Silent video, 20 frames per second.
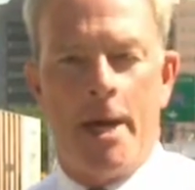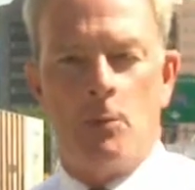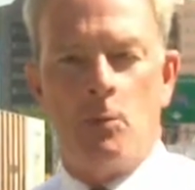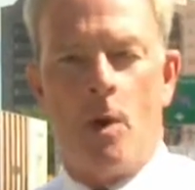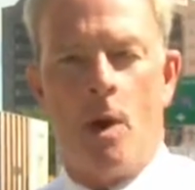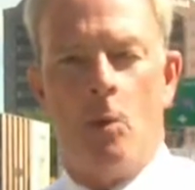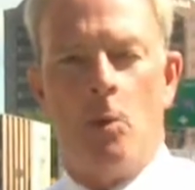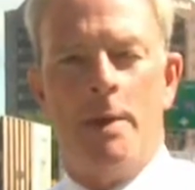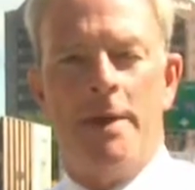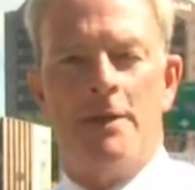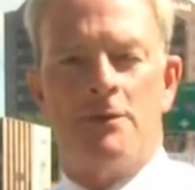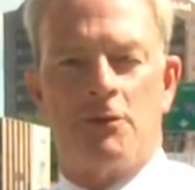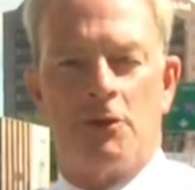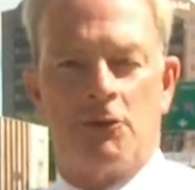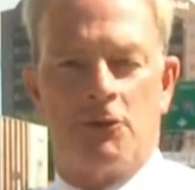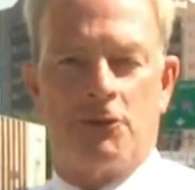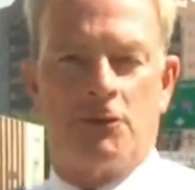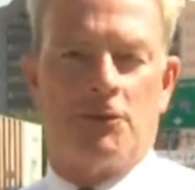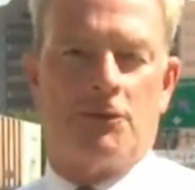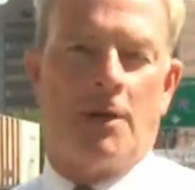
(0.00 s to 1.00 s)
And while we as
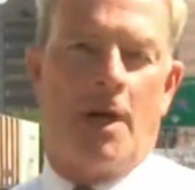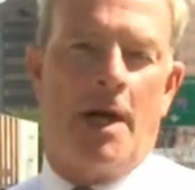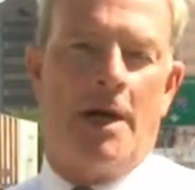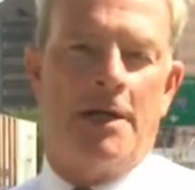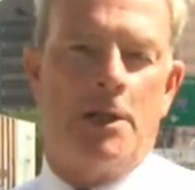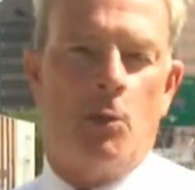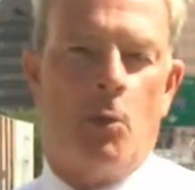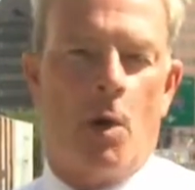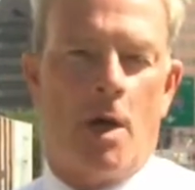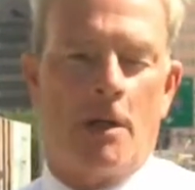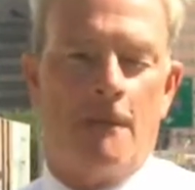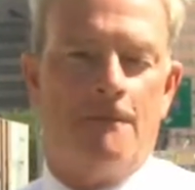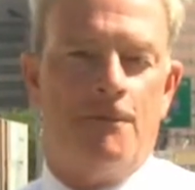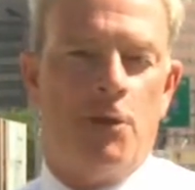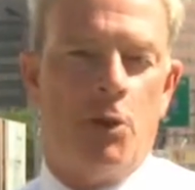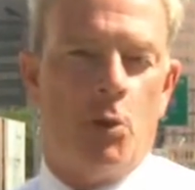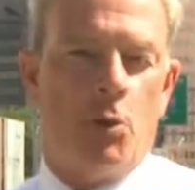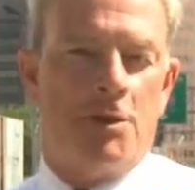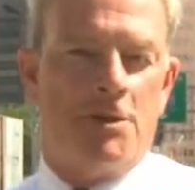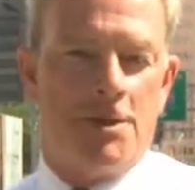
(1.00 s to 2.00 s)
a society want to
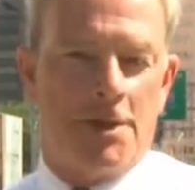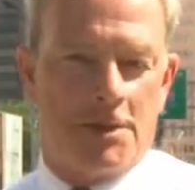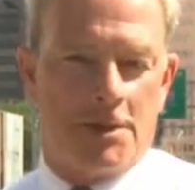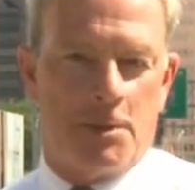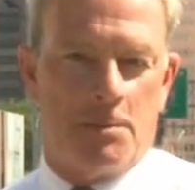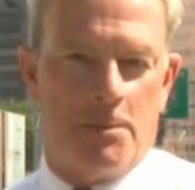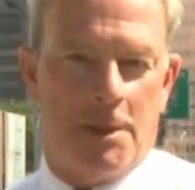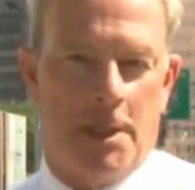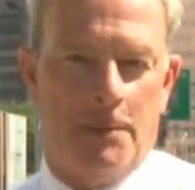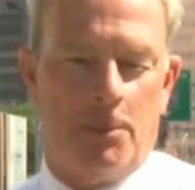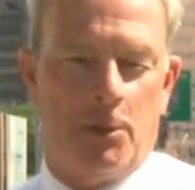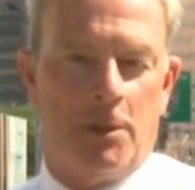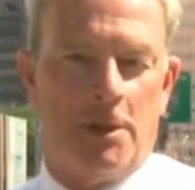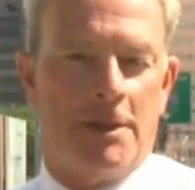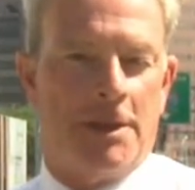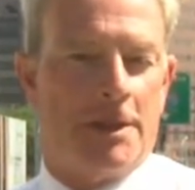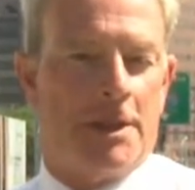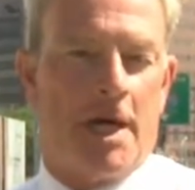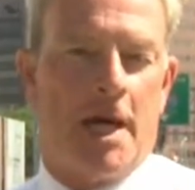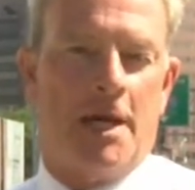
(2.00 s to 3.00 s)
view addicted
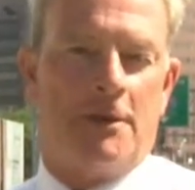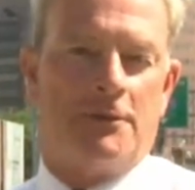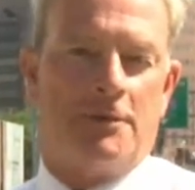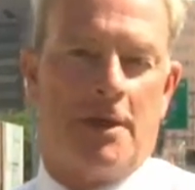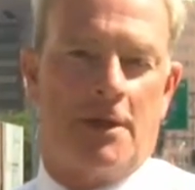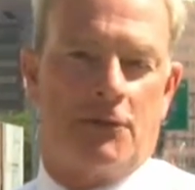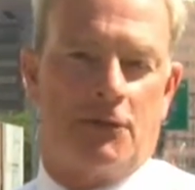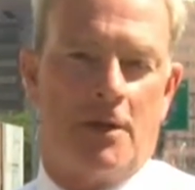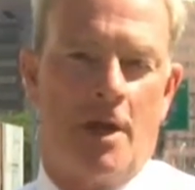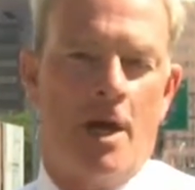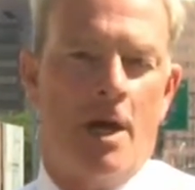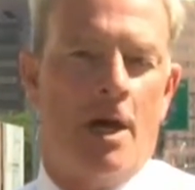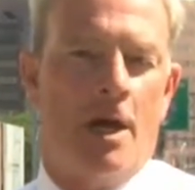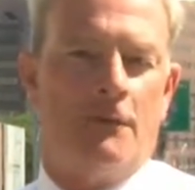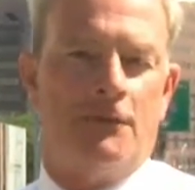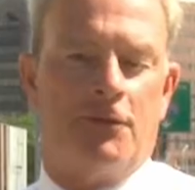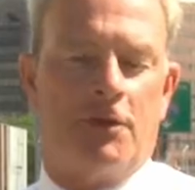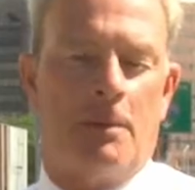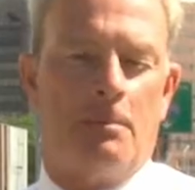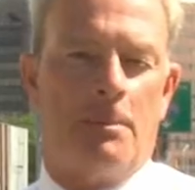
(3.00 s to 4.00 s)
people in the context
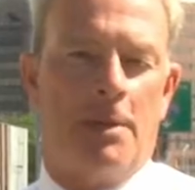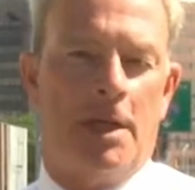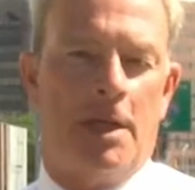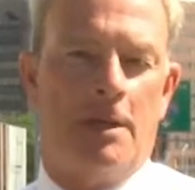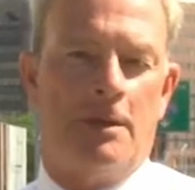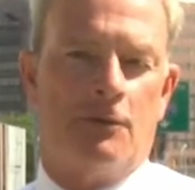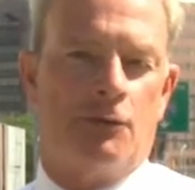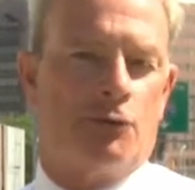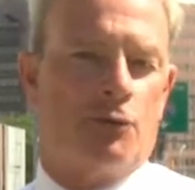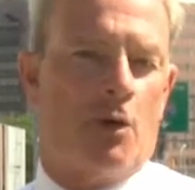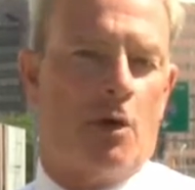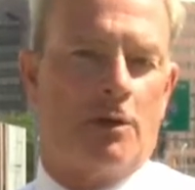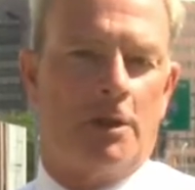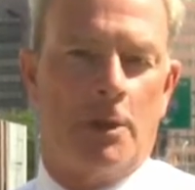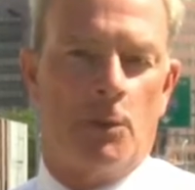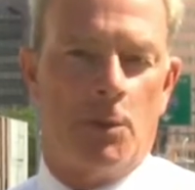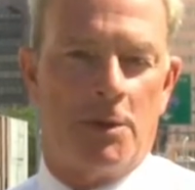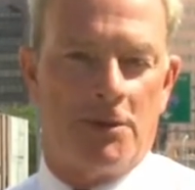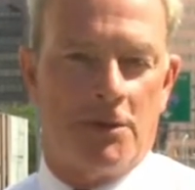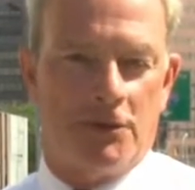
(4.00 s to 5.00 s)
of somebody
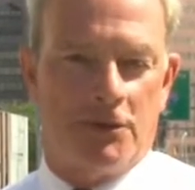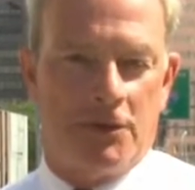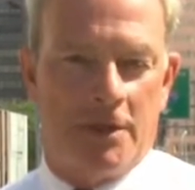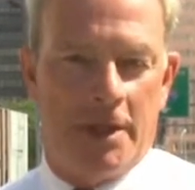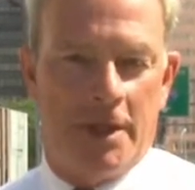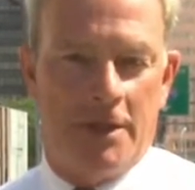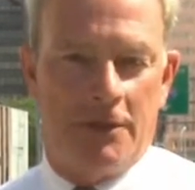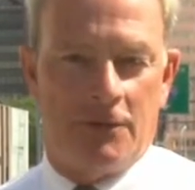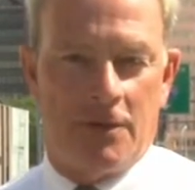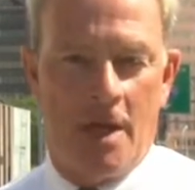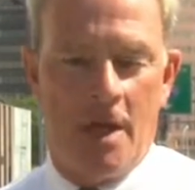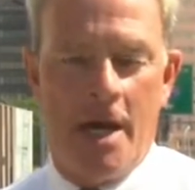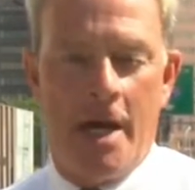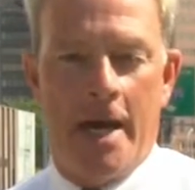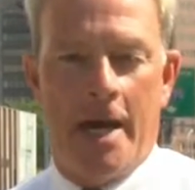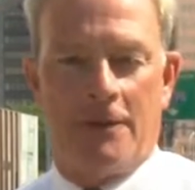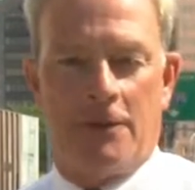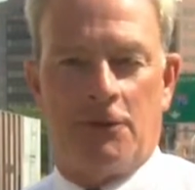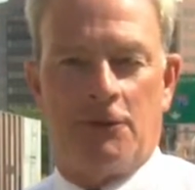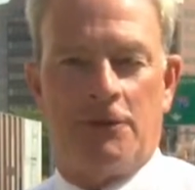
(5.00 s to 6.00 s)
struggling with disease,
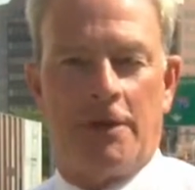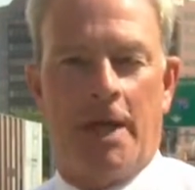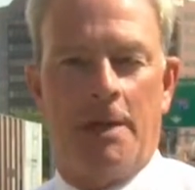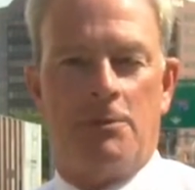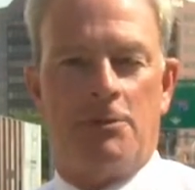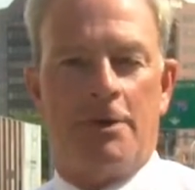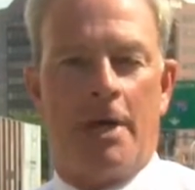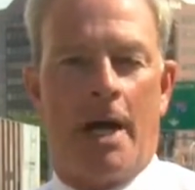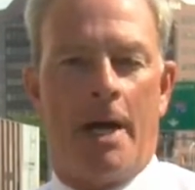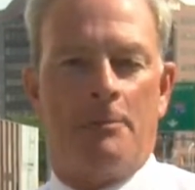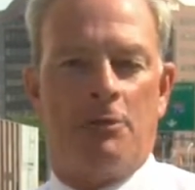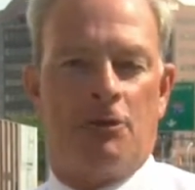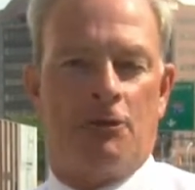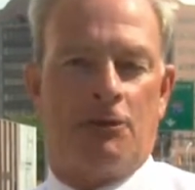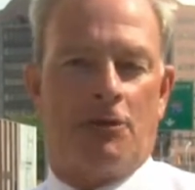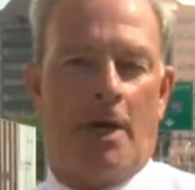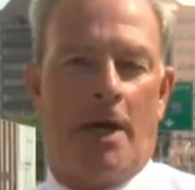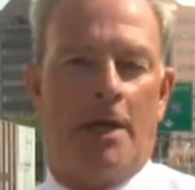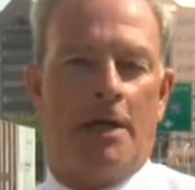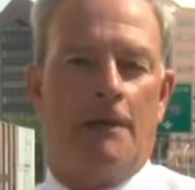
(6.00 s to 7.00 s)
at the same time,
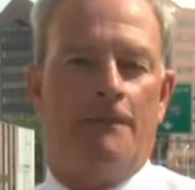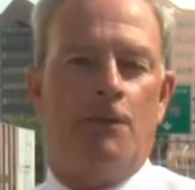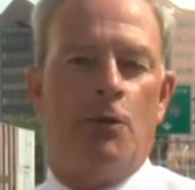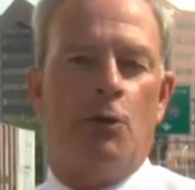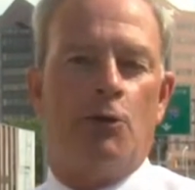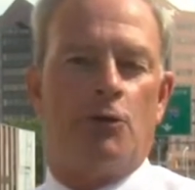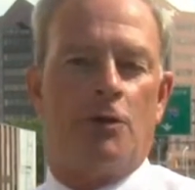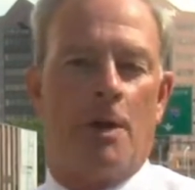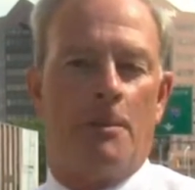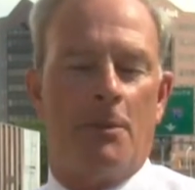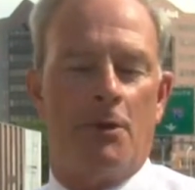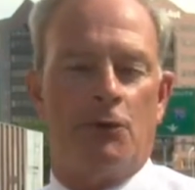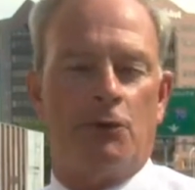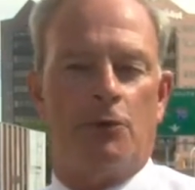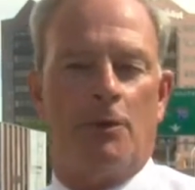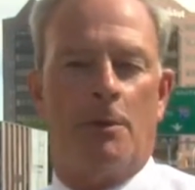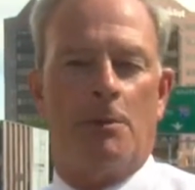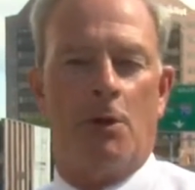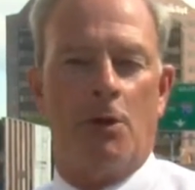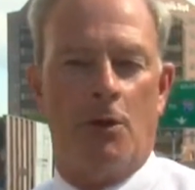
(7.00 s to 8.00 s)
society views them
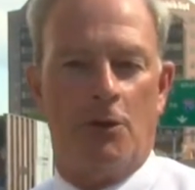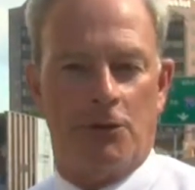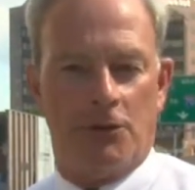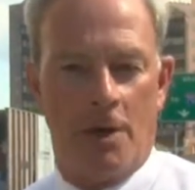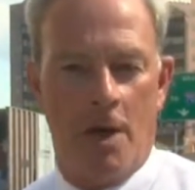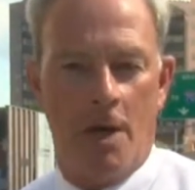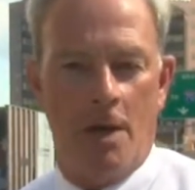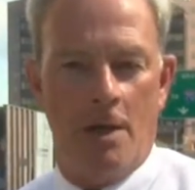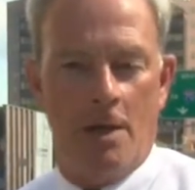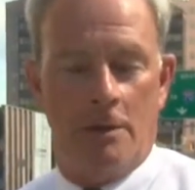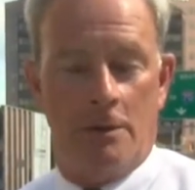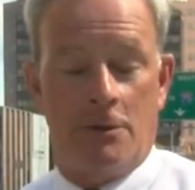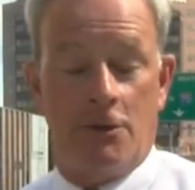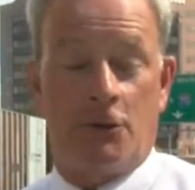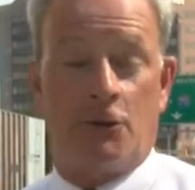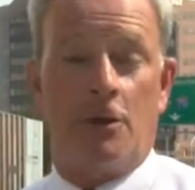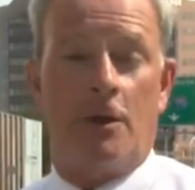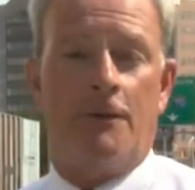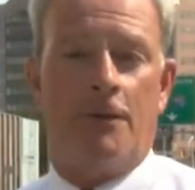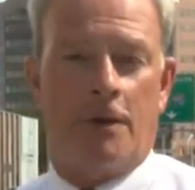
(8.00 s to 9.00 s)
as criminals
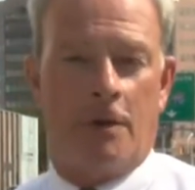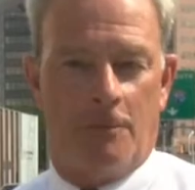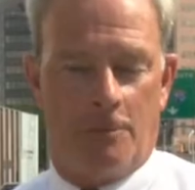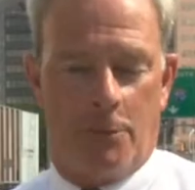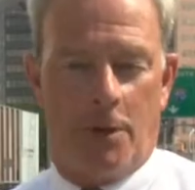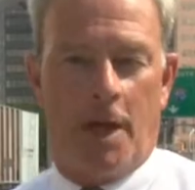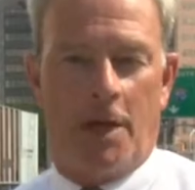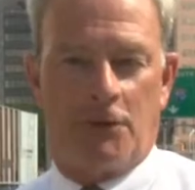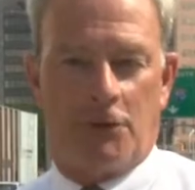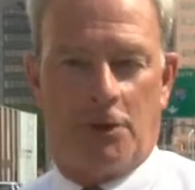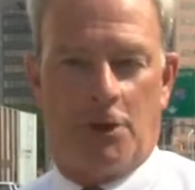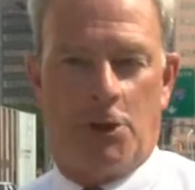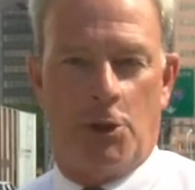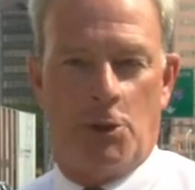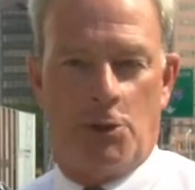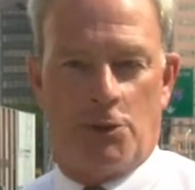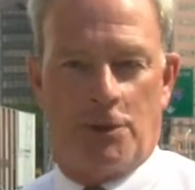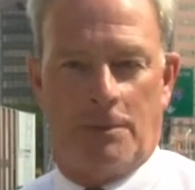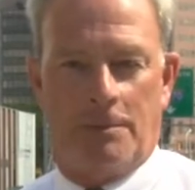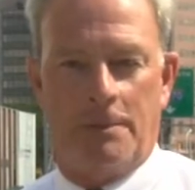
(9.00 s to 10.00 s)
deserving of
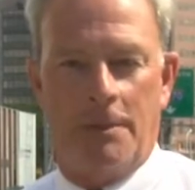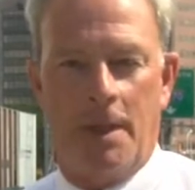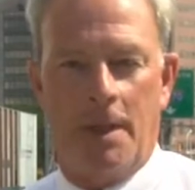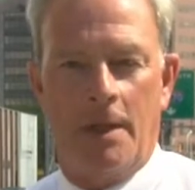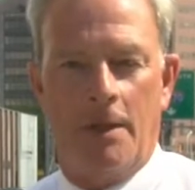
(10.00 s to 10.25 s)
prosecution.